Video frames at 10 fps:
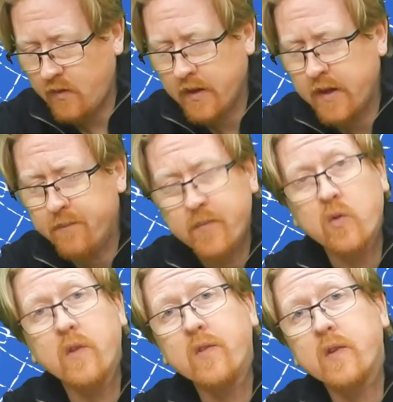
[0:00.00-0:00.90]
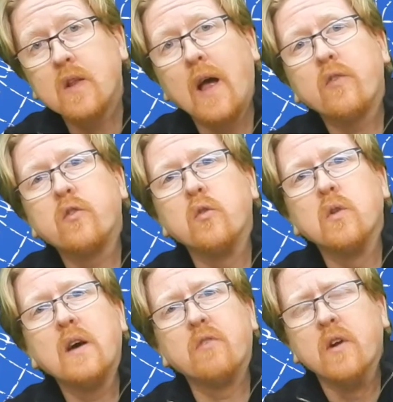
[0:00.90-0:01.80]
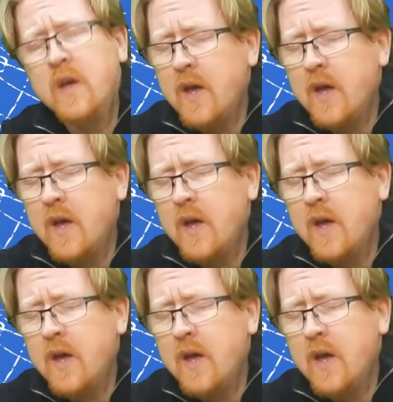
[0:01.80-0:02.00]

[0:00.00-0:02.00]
Okay, so this is a Class 2 lever.